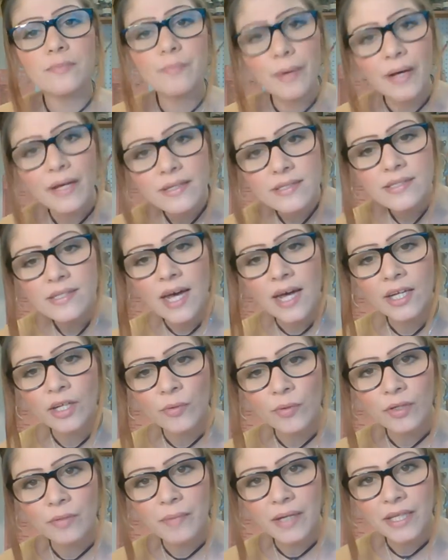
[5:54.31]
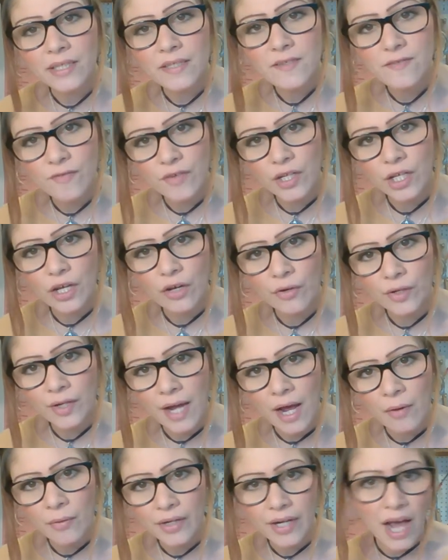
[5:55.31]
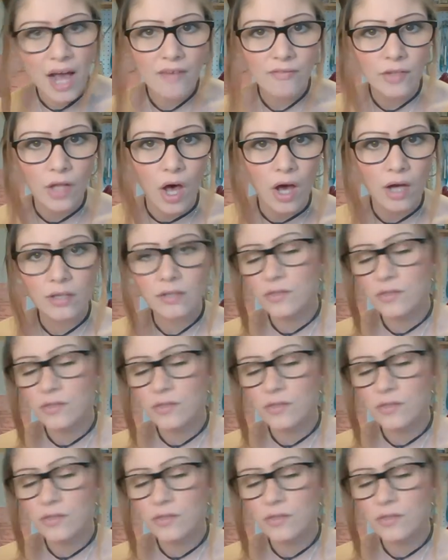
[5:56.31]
but I don't want to make this video an hour and a half long.